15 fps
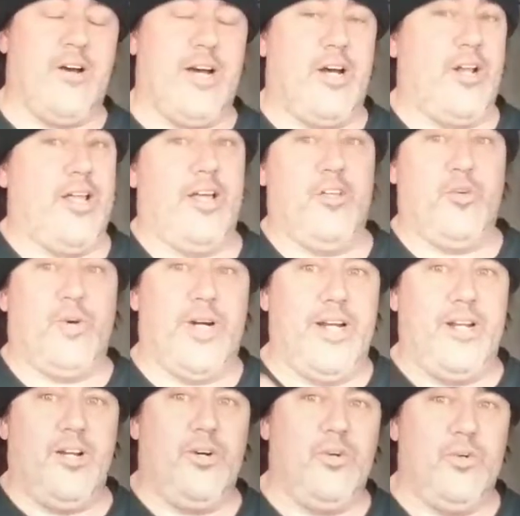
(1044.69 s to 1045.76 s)
How the hell do I
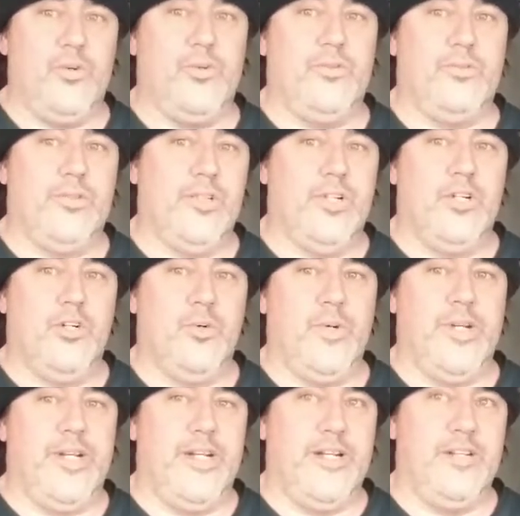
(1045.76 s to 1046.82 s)
know who, who
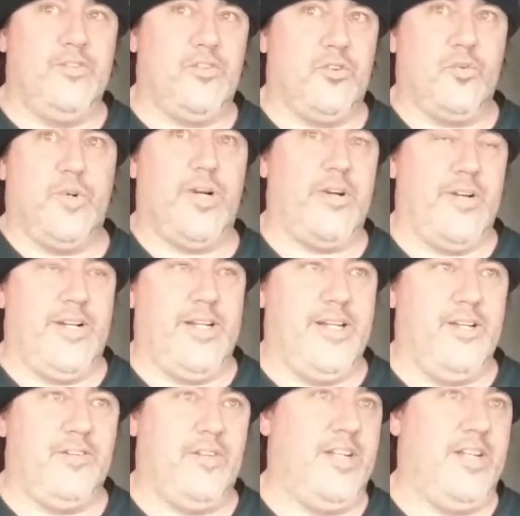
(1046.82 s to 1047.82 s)
he is or where he is?